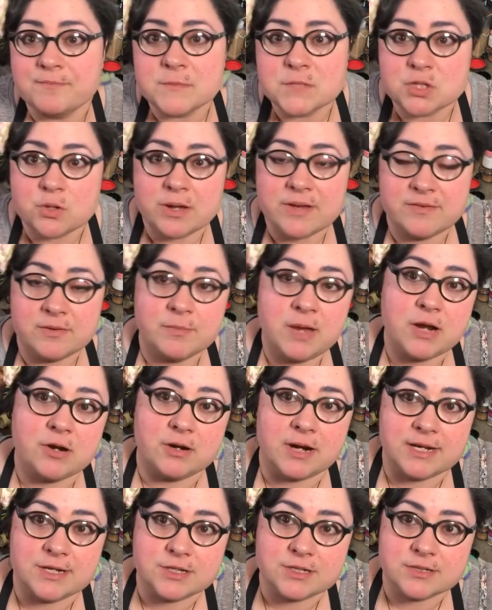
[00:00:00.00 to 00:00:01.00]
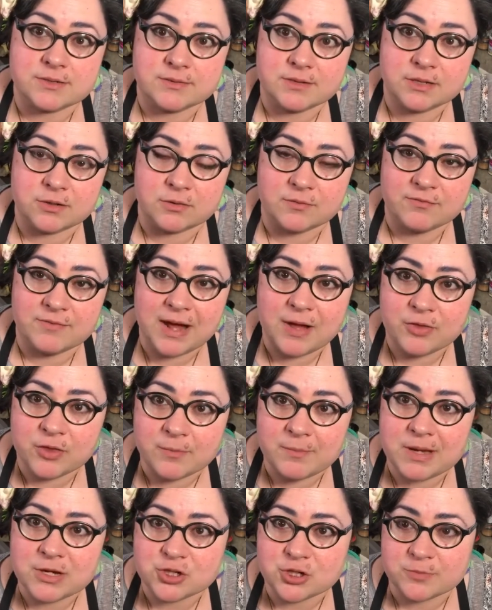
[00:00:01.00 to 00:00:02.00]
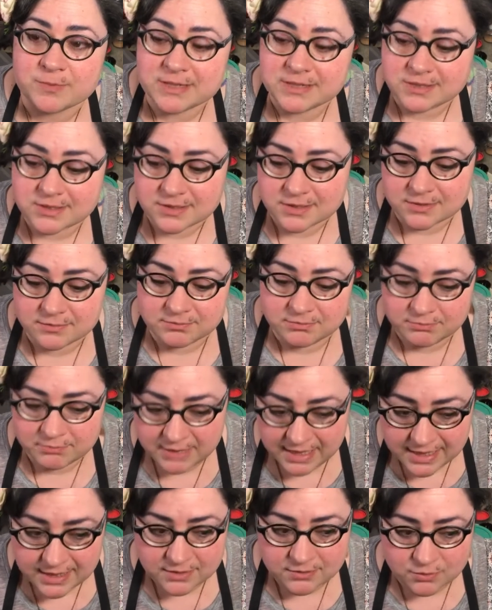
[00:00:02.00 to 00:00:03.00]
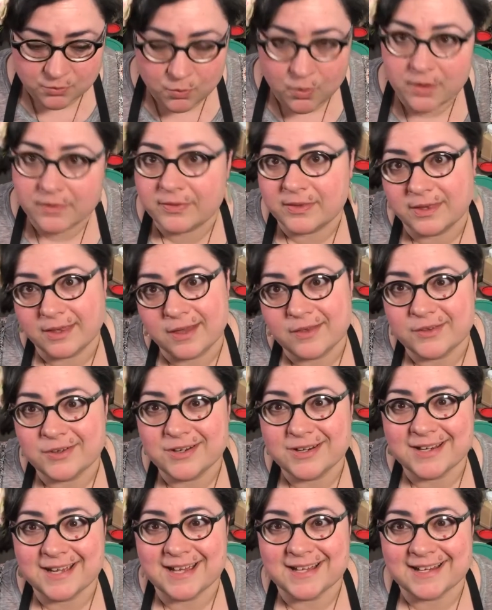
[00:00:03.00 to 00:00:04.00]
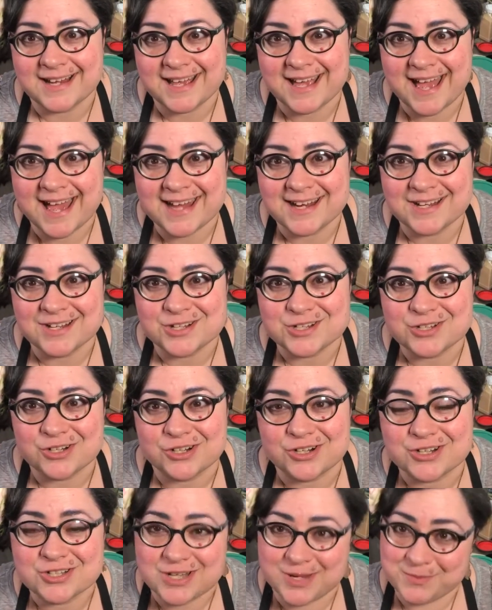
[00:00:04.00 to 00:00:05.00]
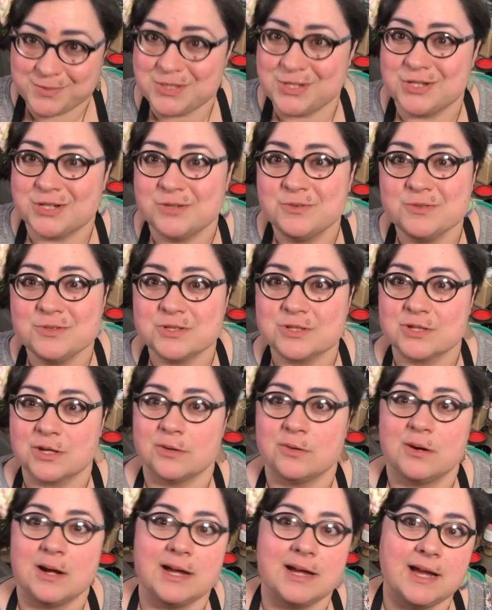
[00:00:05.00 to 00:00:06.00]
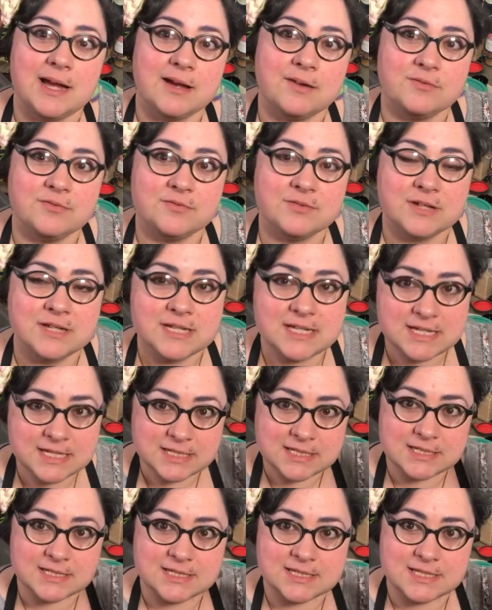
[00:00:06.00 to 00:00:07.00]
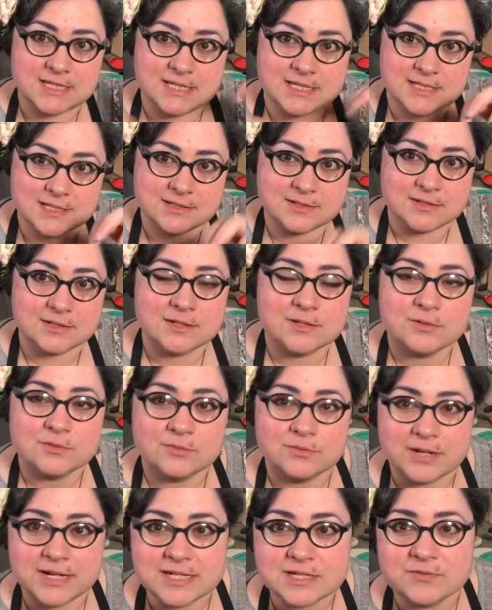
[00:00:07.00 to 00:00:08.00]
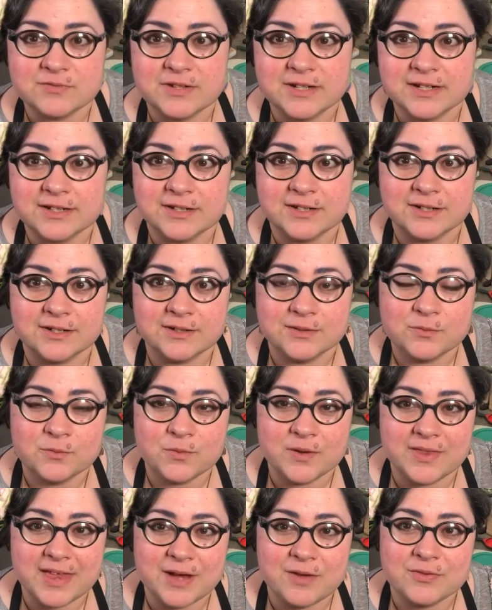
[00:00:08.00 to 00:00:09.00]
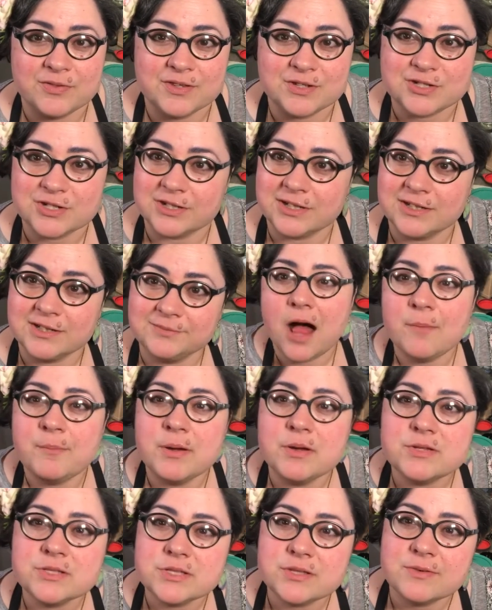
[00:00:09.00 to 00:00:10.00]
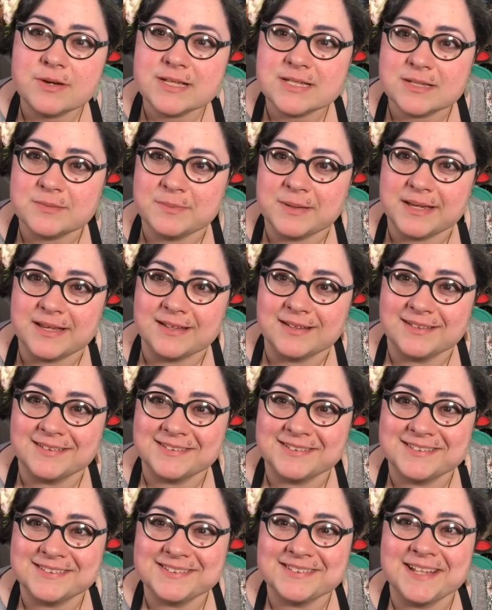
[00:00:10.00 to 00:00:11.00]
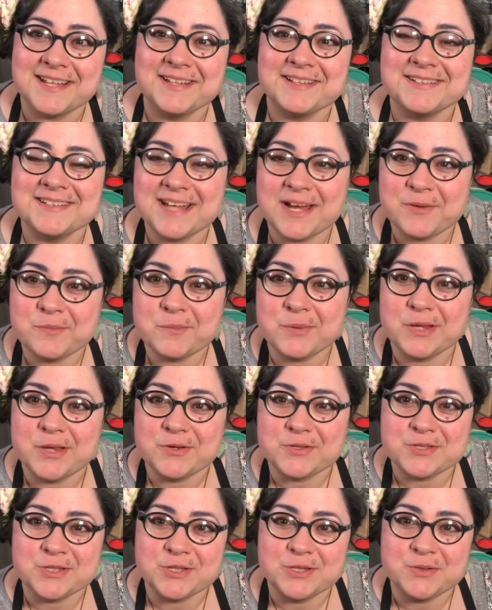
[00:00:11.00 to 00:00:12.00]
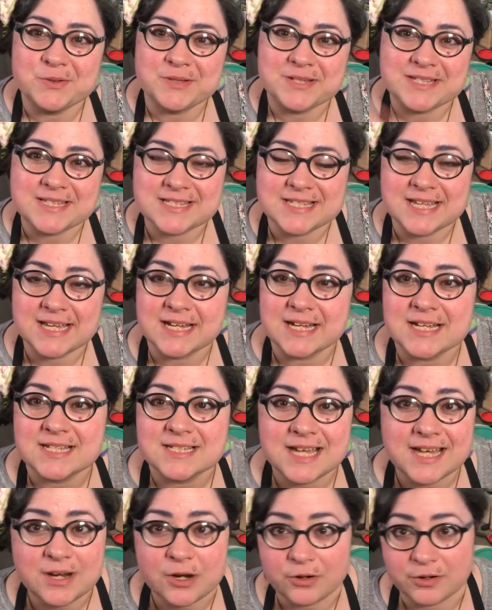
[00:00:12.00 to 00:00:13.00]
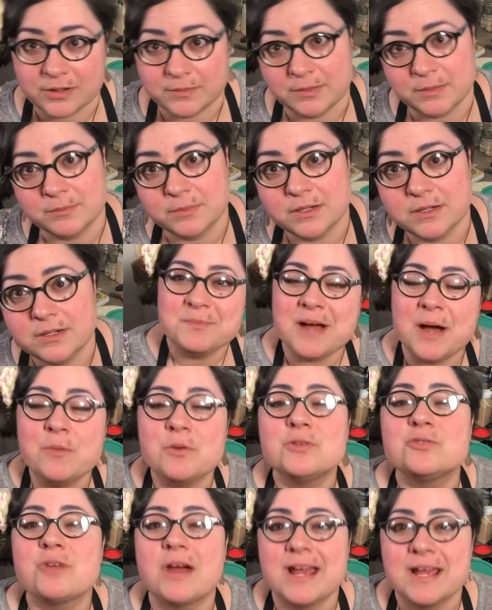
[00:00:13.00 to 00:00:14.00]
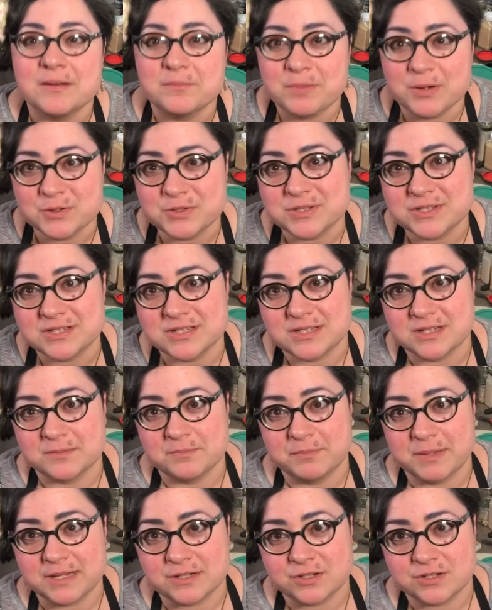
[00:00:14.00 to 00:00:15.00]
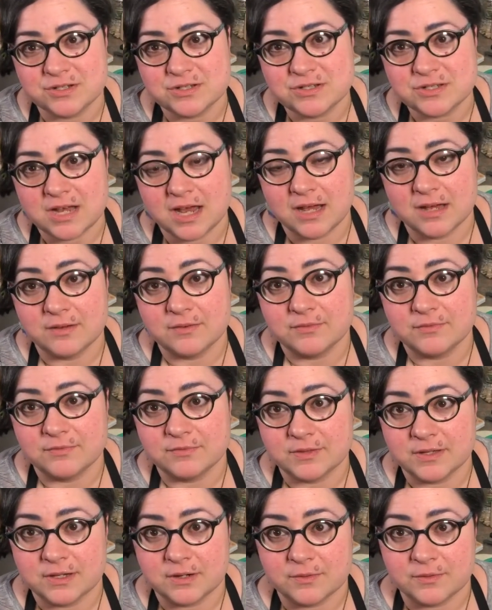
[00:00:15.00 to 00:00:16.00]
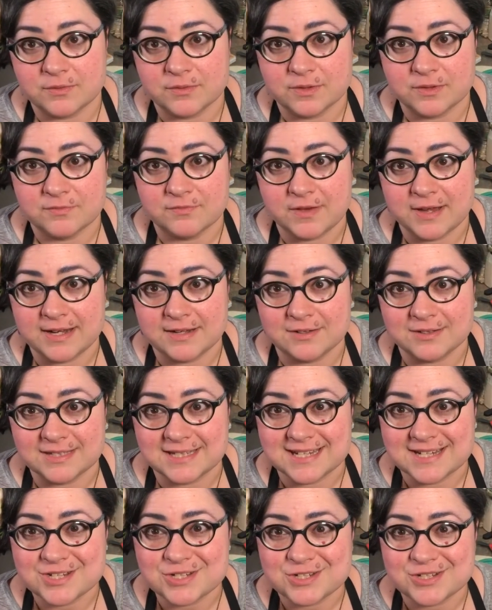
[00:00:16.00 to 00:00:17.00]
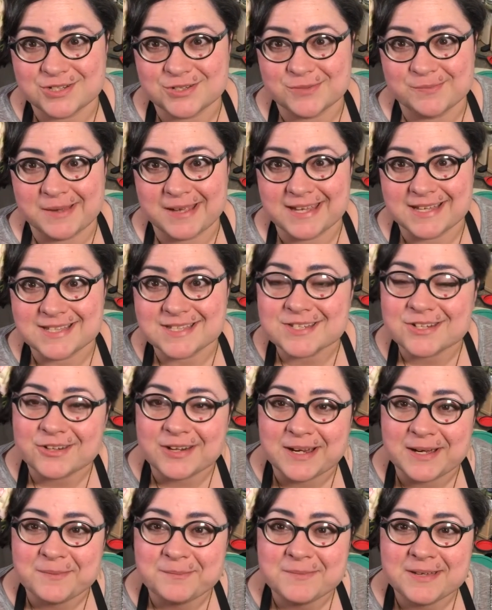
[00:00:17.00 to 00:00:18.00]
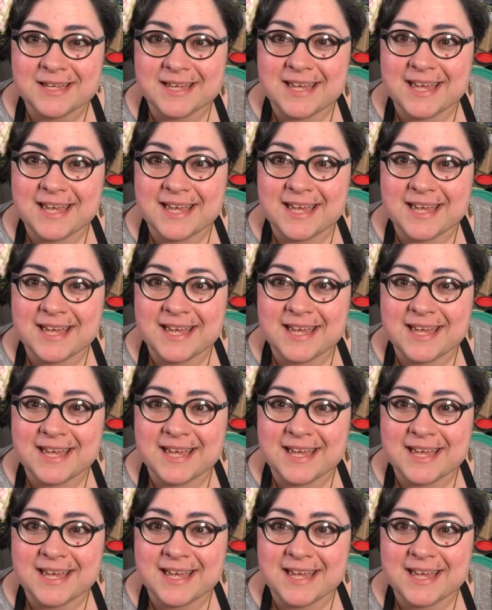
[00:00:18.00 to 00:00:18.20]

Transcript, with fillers: So even better, I just, you know, found the measurements to make the one the other and I added a sugar substitute. So I have seasoned rice vinegar without the sugar. I'll post the recipe uh, down below so you can see it because I don't remember. I will try and post some pictures of, you know, the final dish to my Instagram.